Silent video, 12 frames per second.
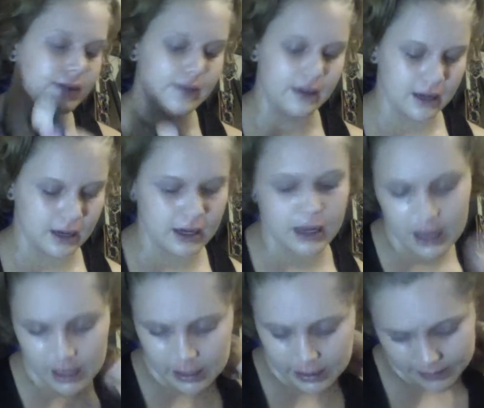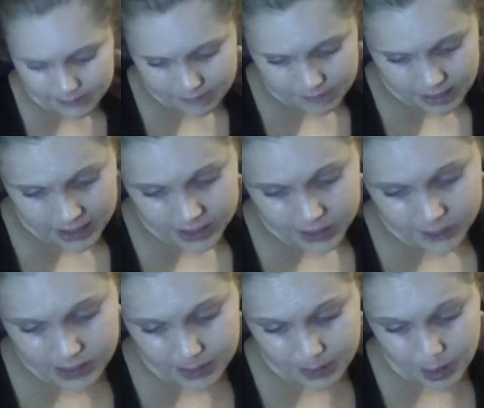the, I guess you would
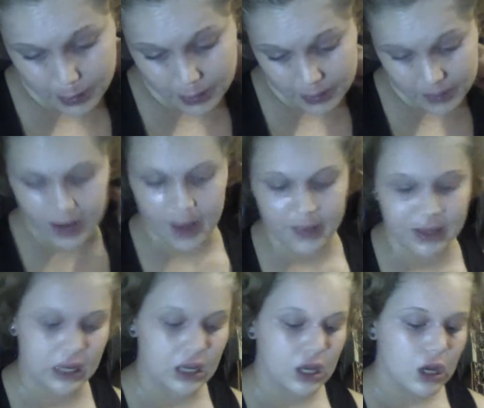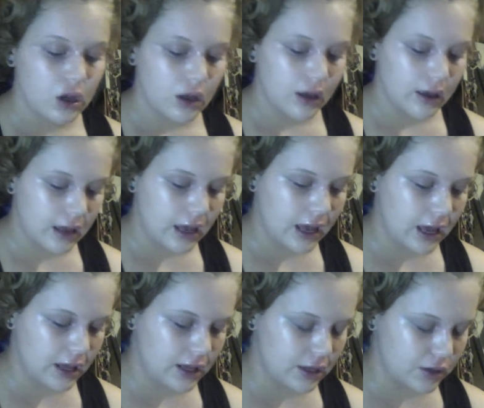say purple of the family.
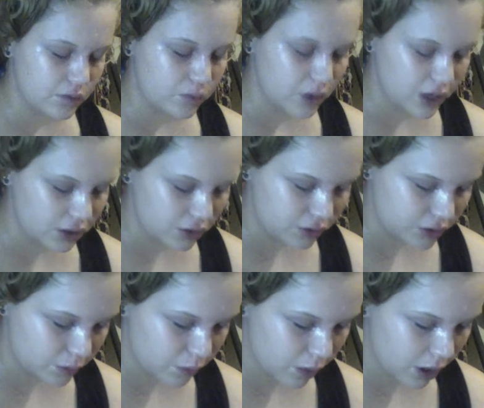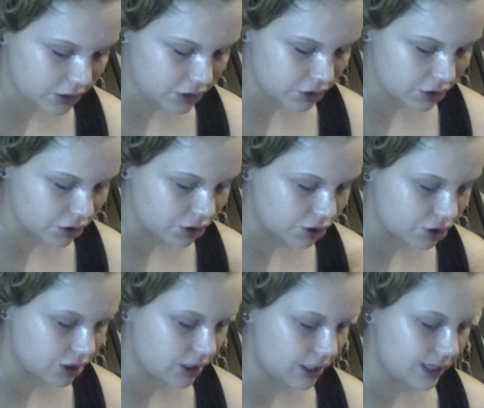And when you swatch her,
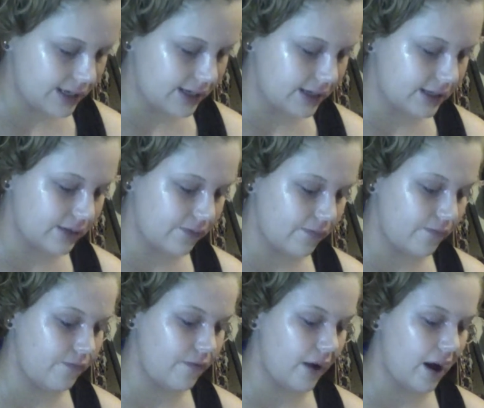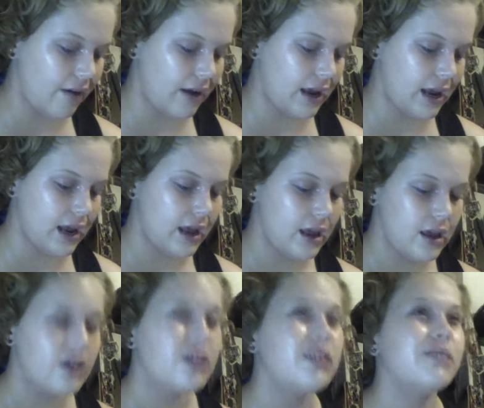she is very,
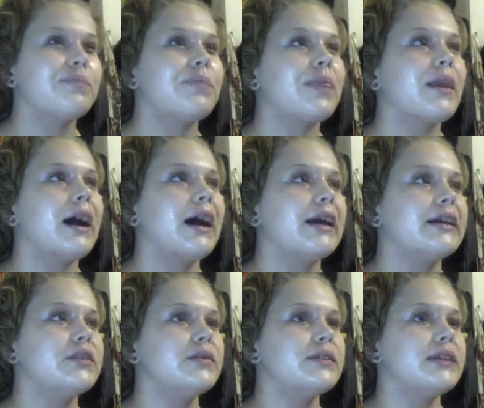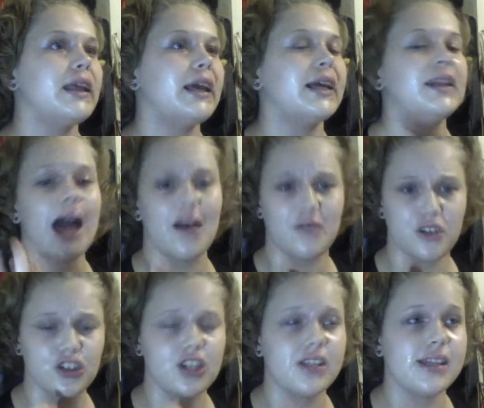I guess you would say like lavender.
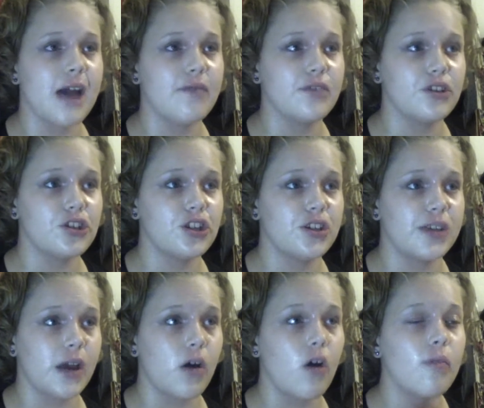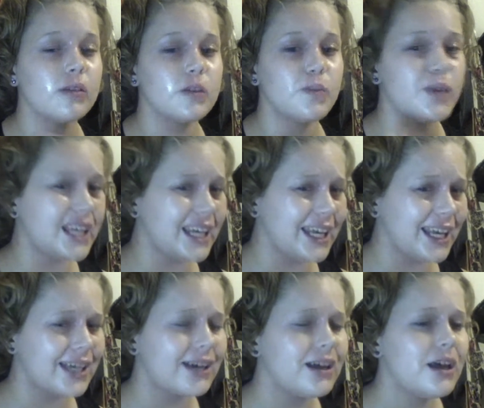She's lavender. She's like almost
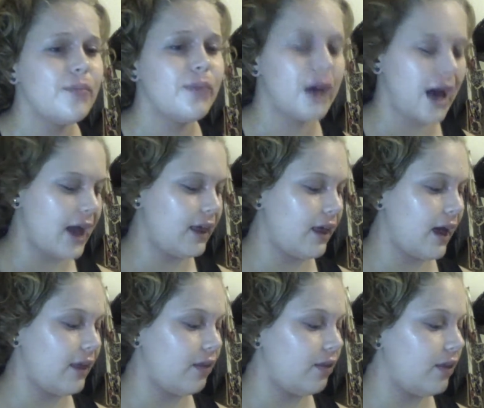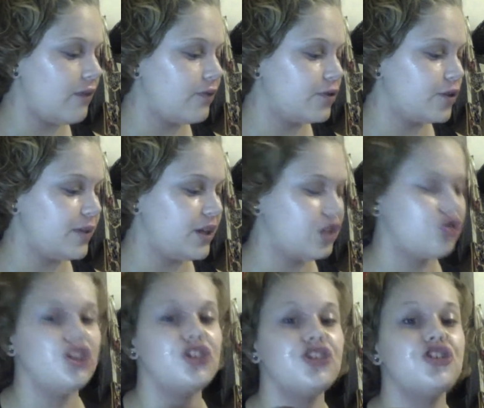pink, but I love her because
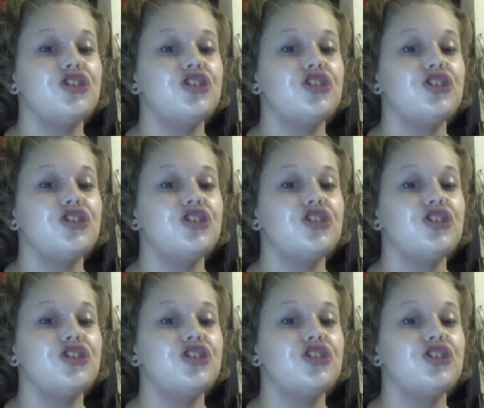she